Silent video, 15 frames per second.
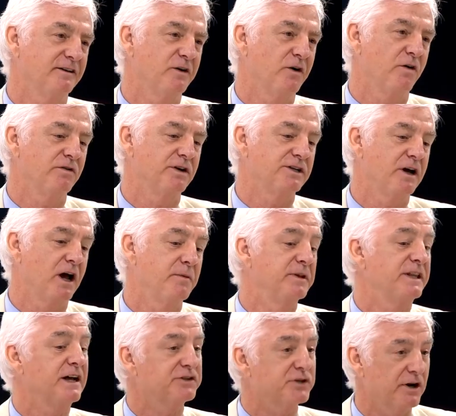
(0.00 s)
over time.
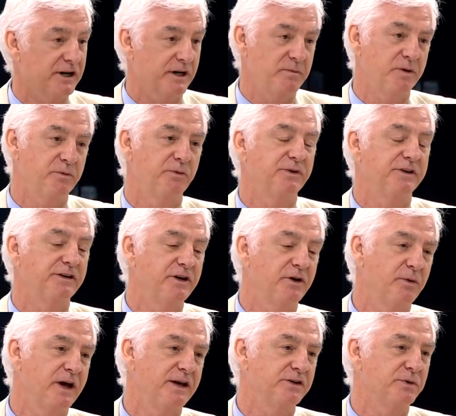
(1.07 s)
And that's our commitment with the
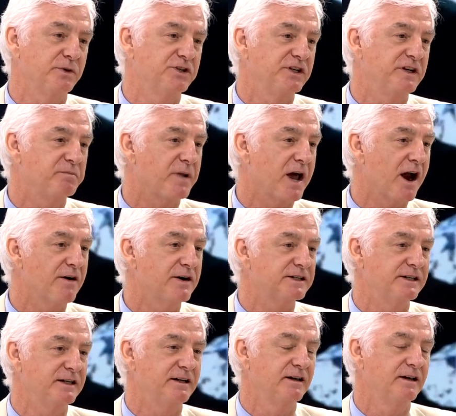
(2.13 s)
UN, to achieve
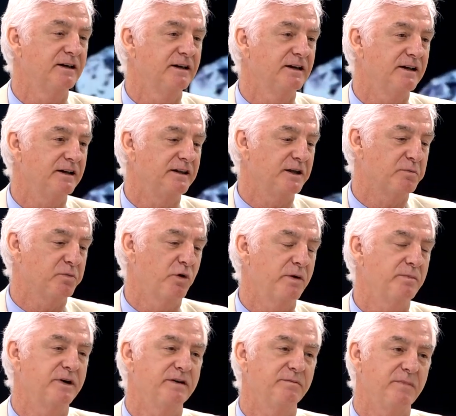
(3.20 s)
parity in the
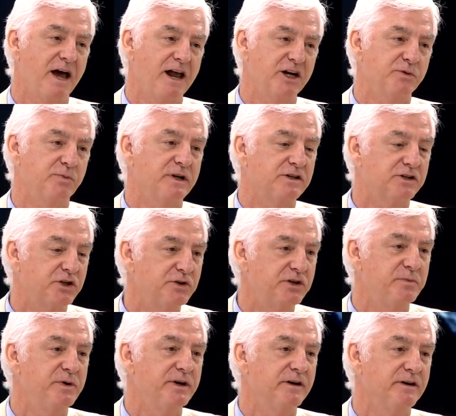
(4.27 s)
appointment of management to
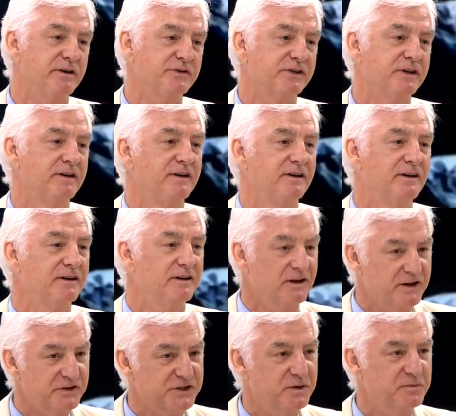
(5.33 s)
De Beers,
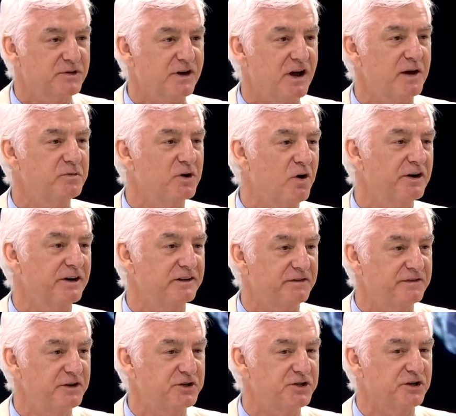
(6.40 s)
not sometime long in the
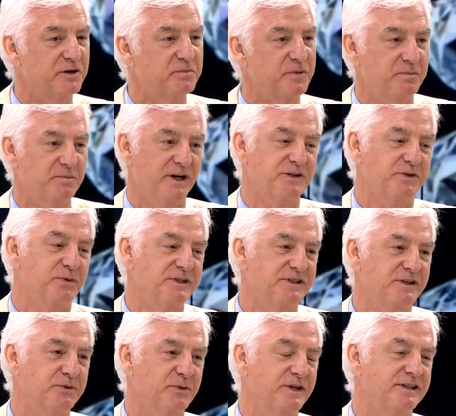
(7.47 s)
future, but by
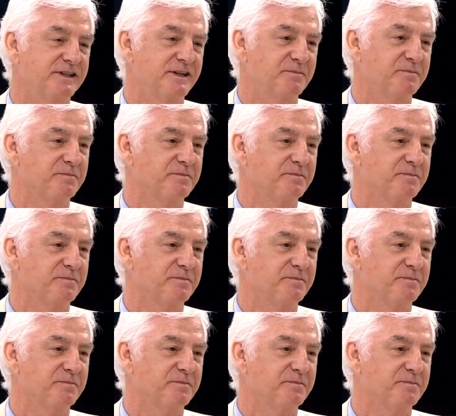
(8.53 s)
2020.